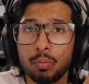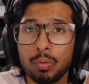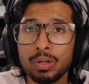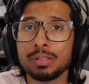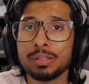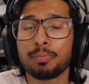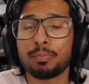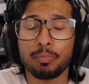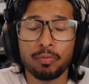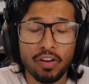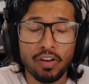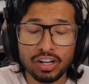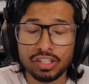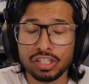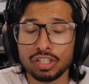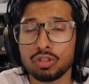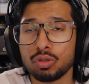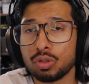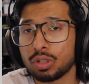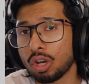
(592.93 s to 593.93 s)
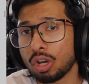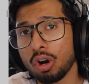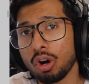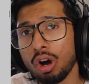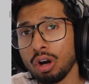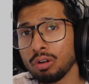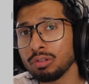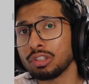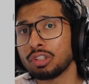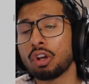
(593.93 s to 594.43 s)
functions you can call,
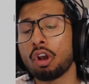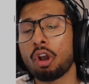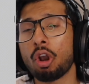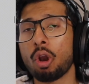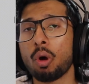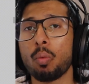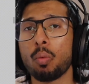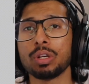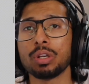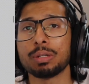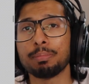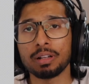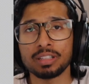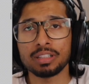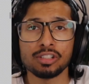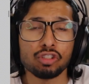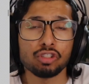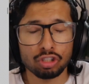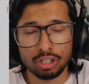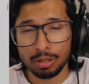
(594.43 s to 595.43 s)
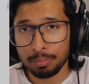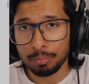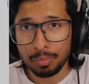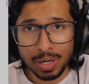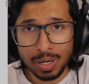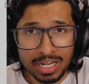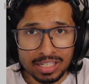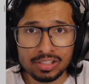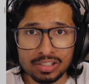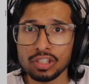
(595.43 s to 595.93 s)
you don't know which buttons you can
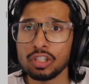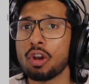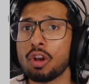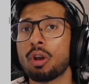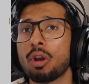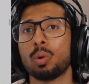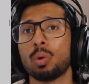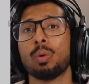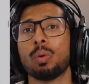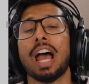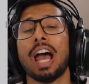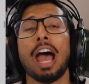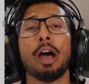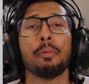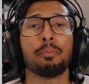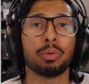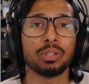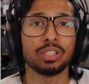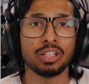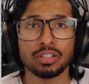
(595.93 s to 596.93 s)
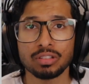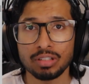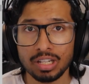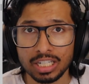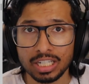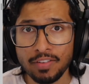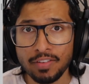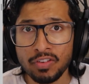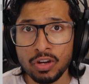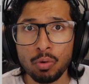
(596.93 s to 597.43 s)
press, you don't know what outputs it's going to give
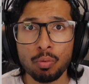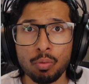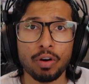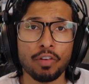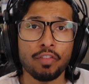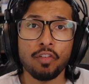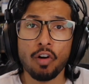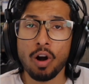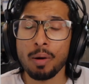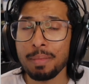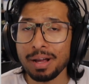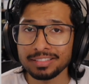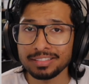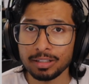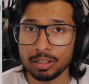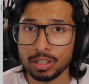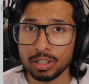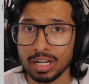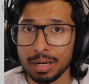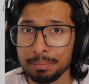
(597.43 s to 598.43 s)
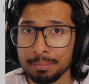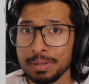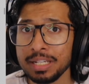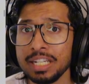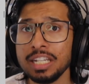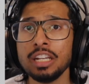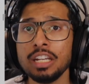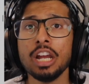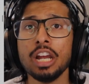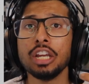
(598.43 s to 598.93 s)
you, what format they're going to be.
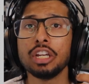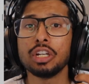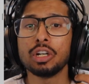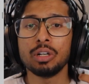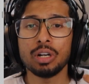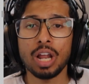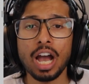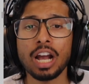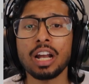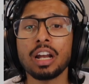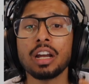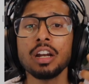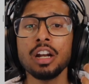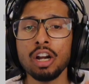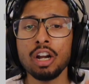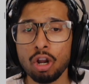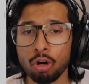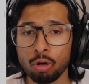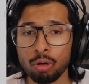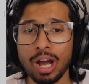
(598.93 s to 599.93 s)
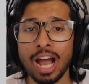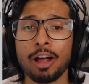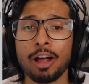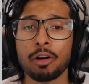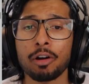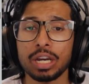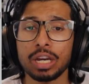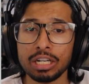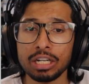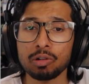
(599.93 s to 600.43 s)
You're not going to know how
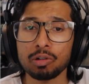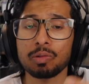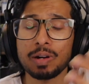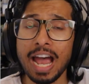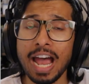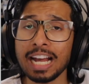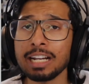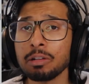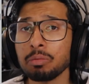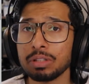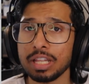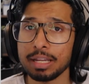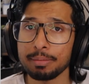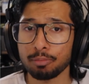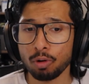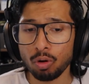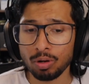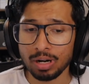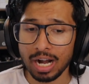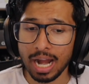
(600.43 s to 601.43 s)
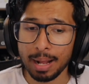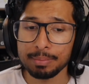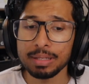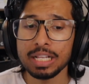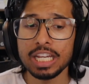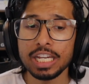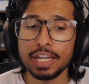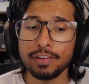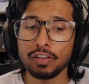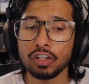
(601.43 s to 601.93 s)
interact with a program
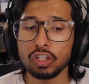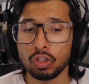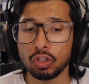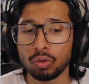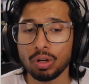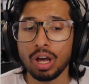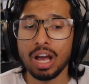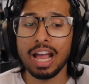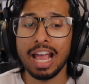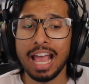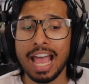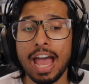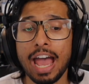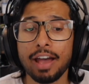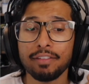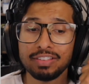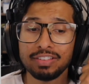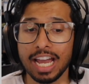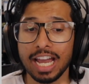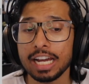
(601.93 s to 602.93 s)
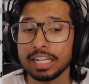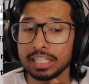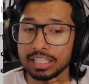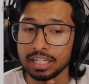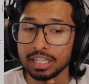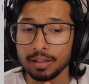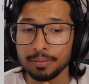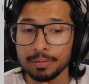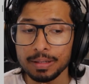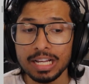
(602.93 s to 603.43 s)
if you do not have the IDL.
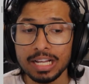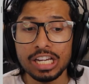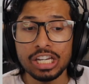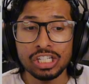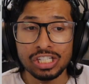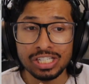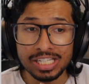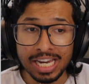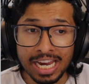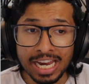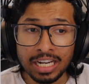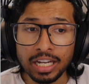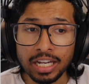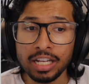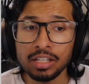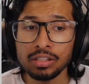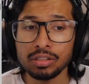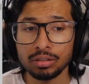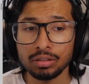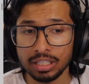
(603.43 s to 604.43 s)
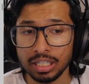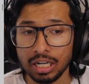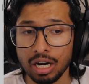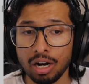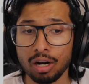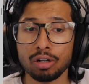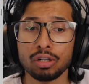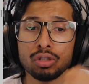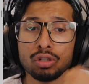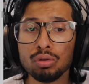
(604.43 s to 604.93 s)
Shank and Solita are
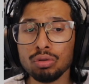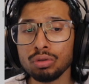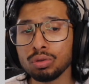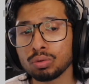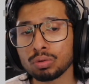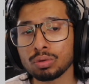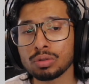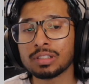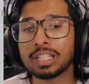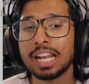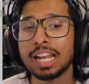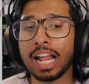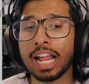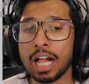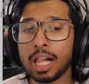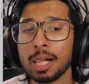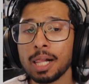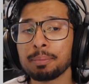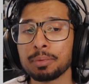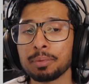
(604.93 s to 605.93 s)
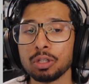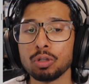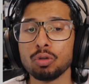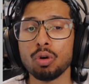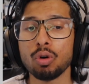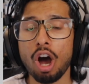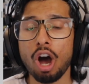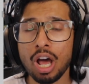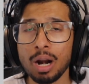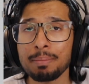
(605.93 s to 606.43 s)
two tools that help you
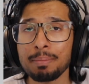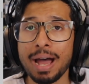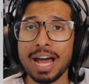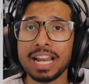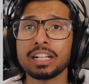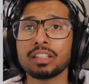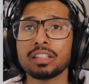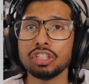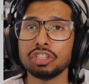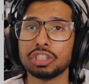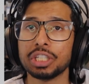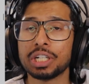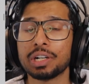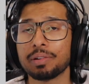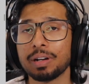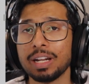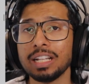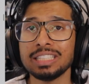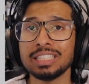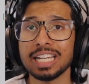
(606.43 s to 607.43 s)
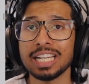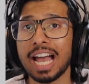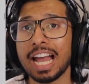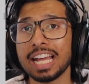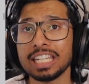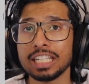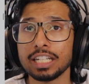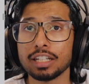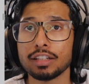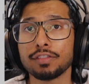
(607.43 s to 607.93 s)
automatically generate the
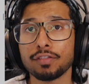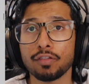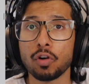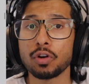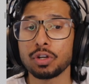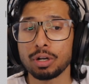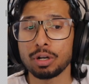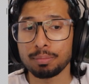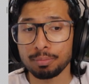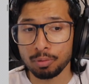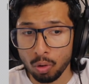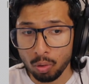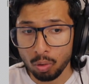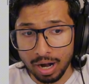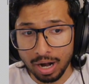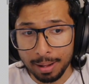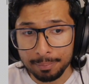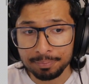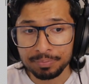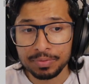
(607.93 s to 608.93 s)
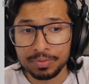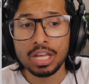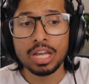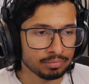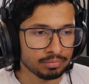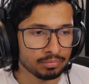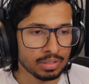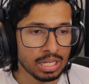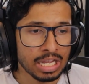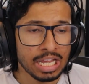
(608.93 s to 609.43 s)
IDL for your program.
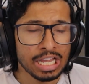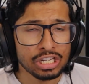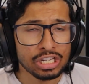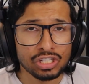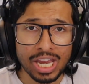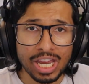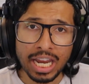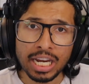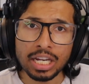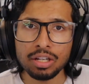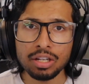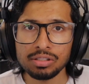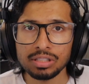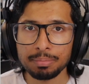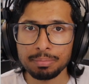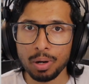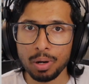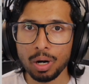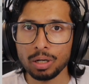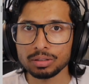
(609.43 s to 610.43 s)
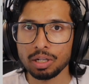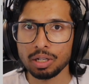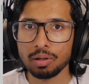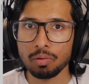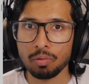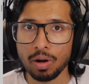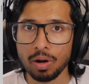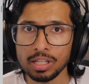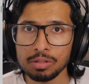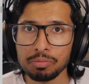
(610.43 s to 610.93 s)
Shank is the part that
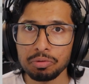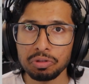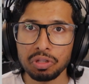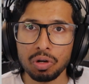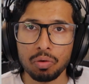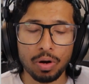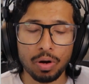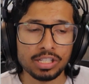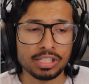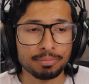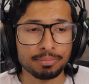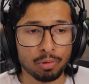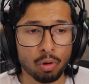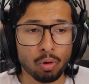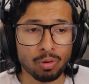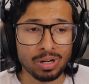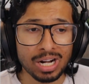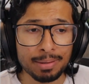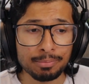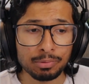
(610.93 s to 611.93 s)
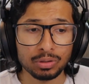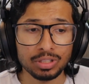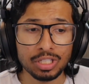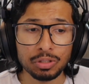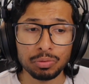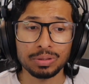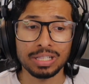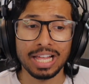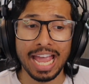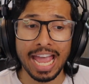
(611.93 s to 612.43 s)
runs with your Rust program, so this will
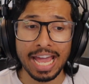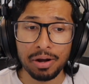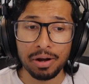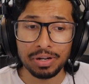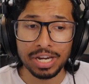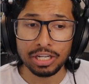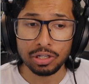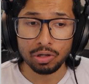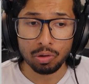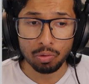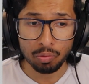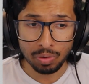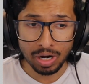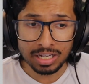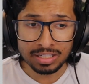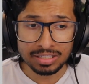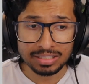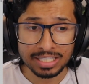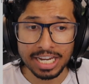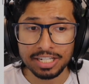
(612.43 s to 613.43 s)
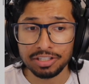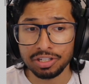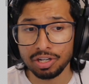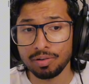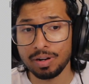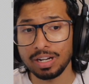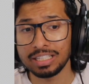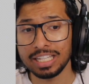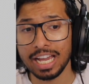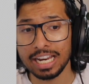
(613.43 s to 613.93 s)
annotate your Rust and generate
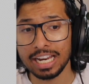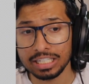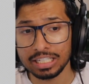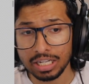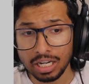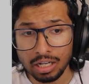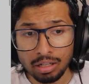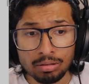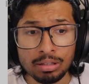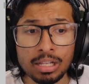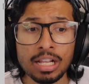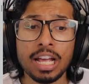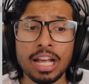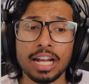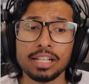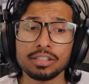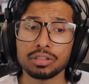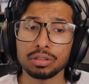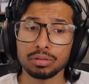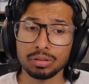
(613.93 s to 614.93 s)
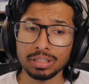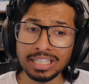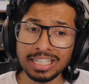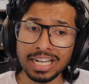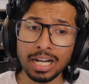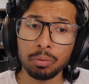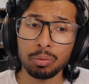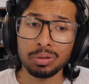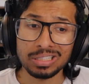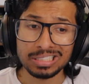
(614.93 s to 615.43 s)
the IDL, and Solita
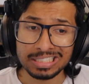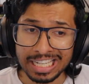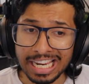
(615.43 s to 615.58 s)
will take